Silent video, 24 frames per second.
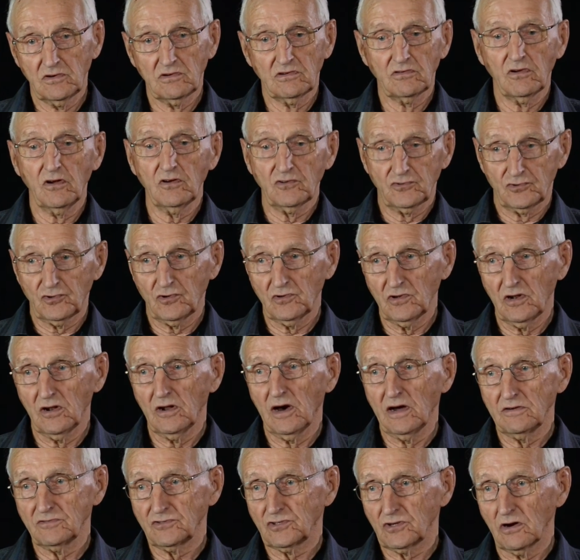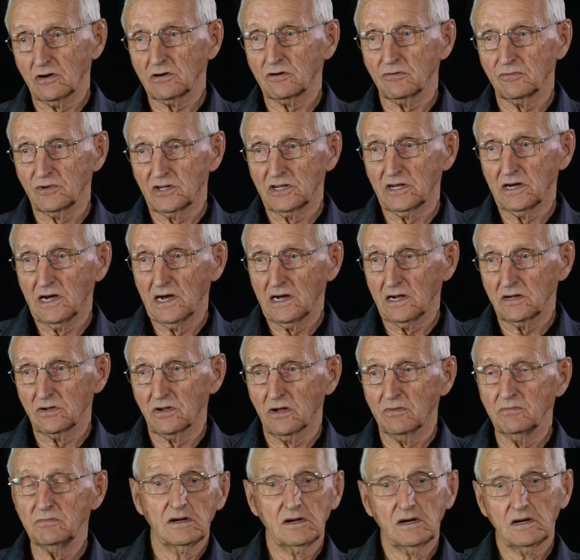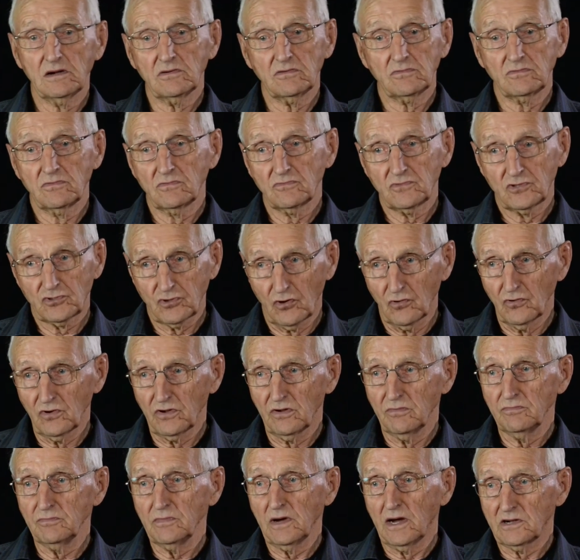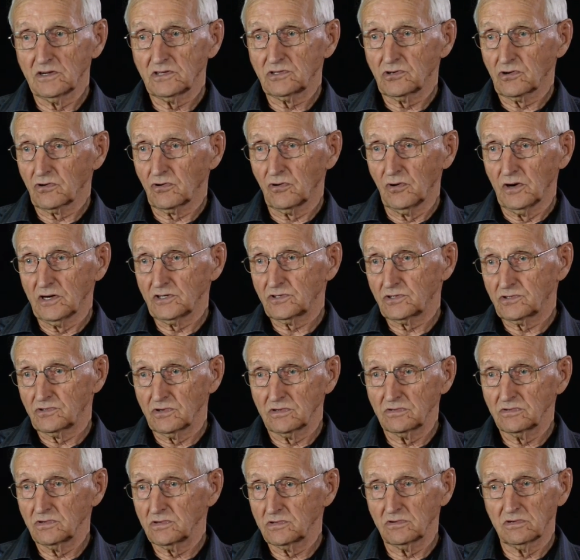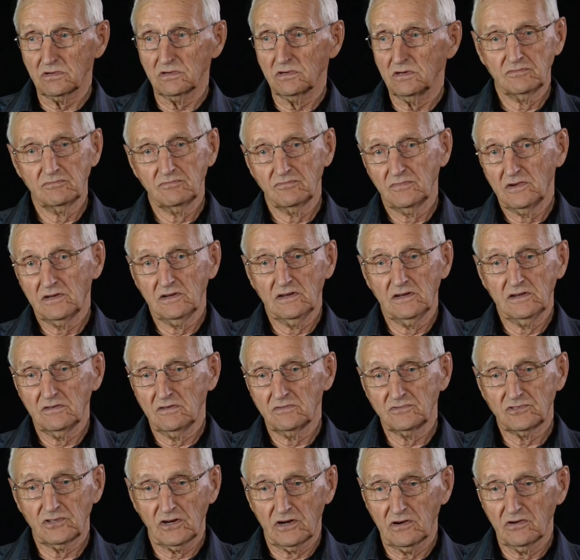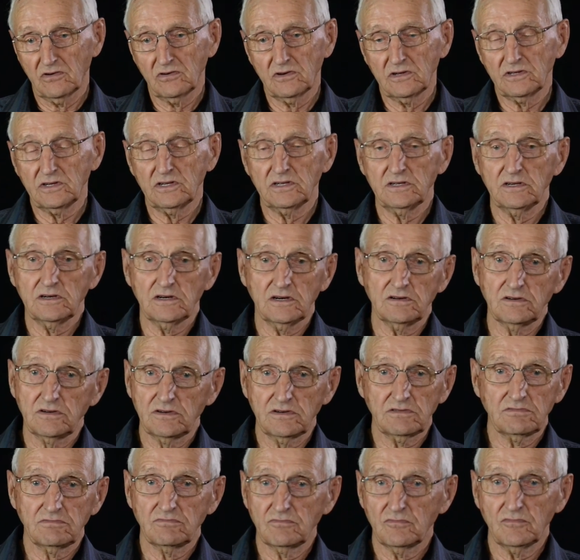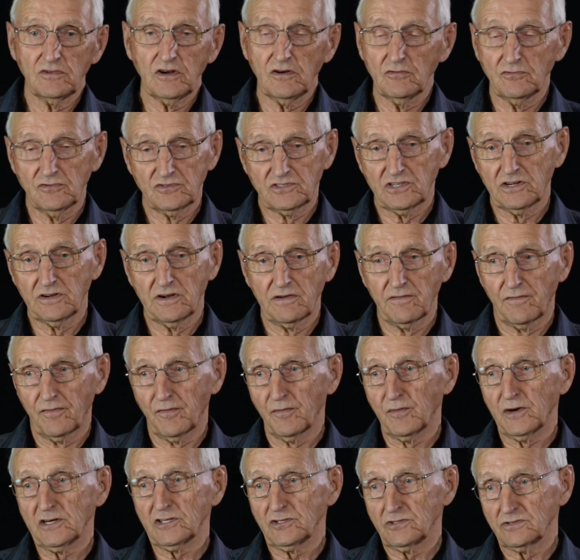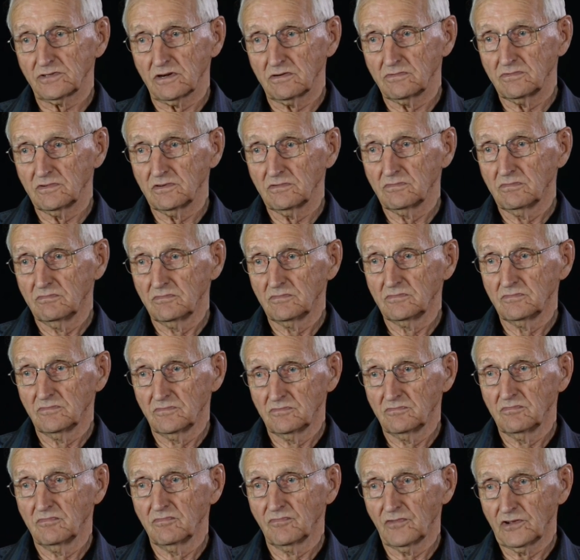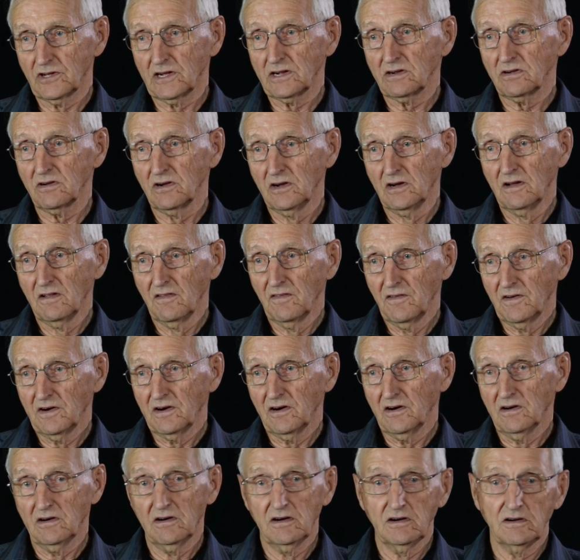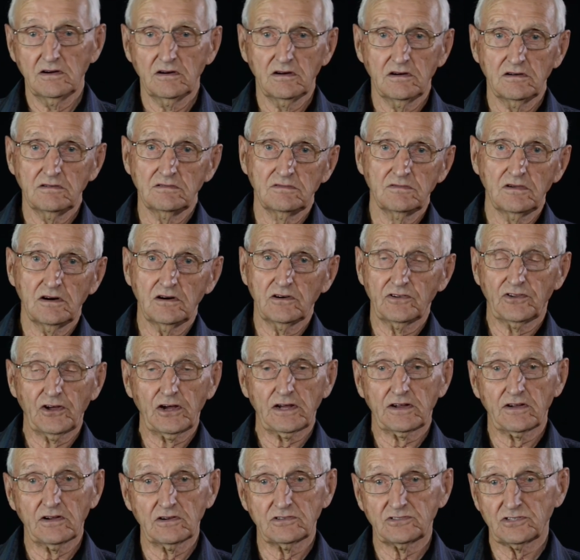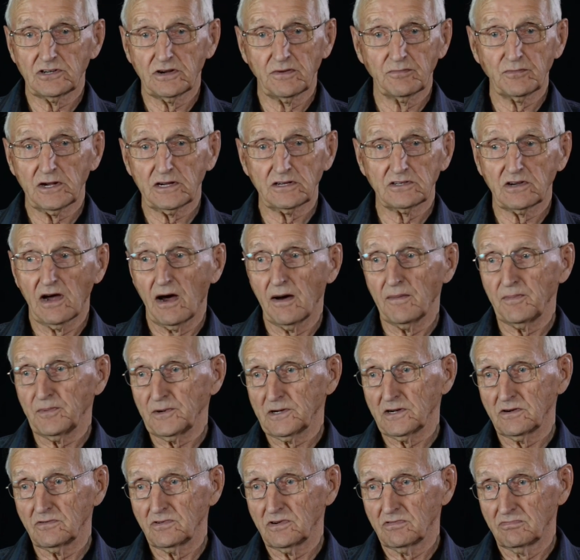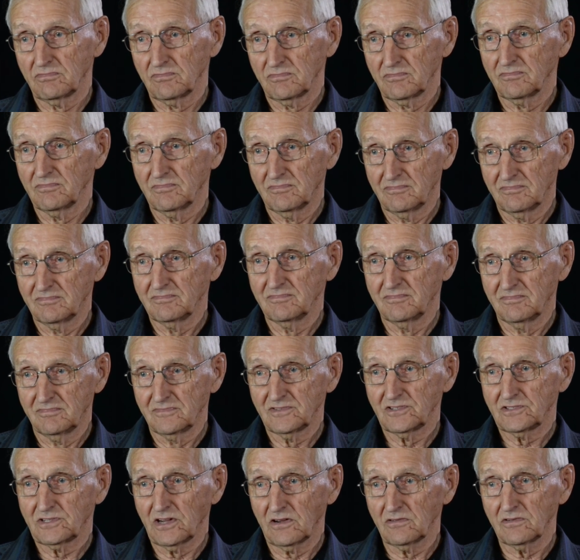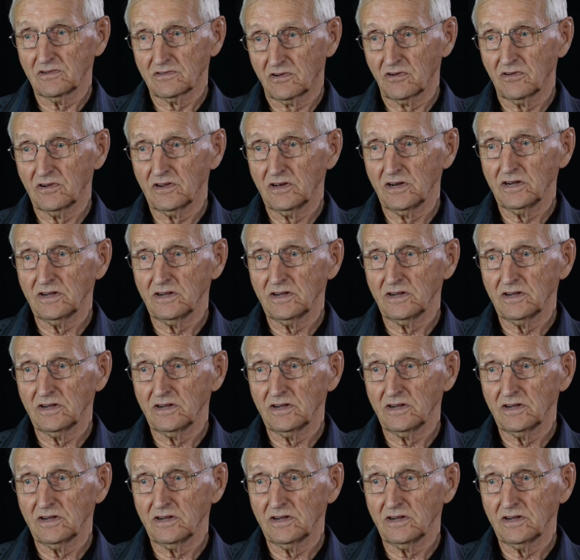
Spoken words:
also the livestock when they had them, and show them, answer questions, and generally, it was an information thing. I think that same thing happens still today.